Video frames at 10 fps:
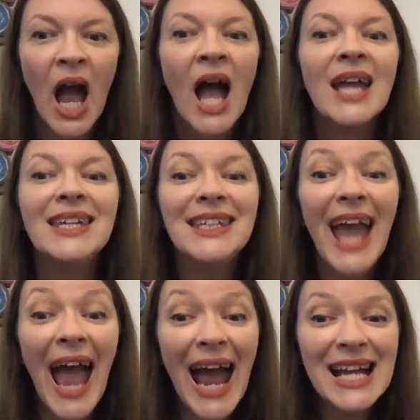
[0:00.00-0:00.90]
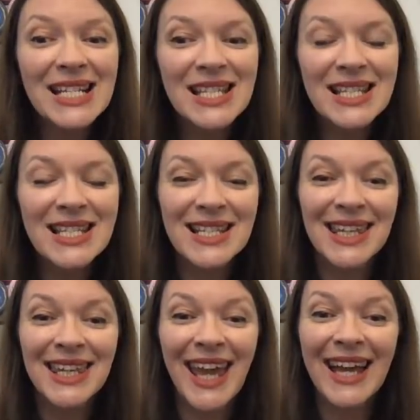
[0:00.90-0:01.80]
Yes,
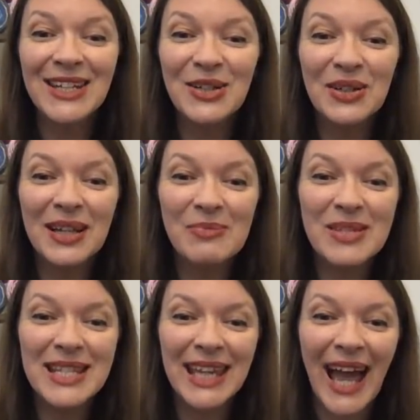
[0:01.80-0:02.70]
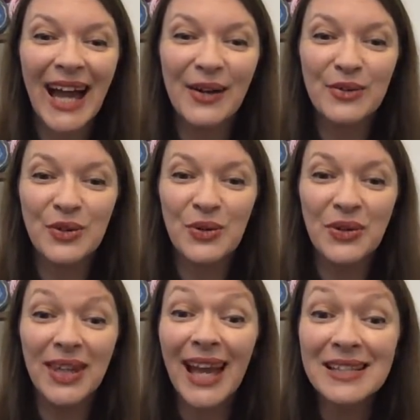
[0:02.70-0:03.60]
get your lipstick out or
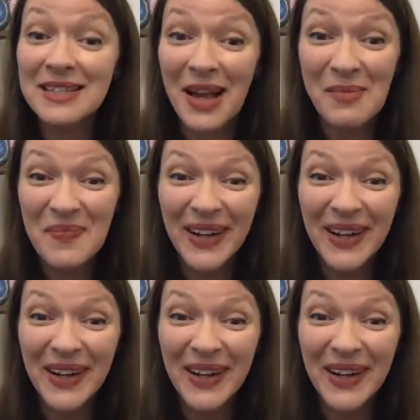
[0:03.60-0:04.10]
get some.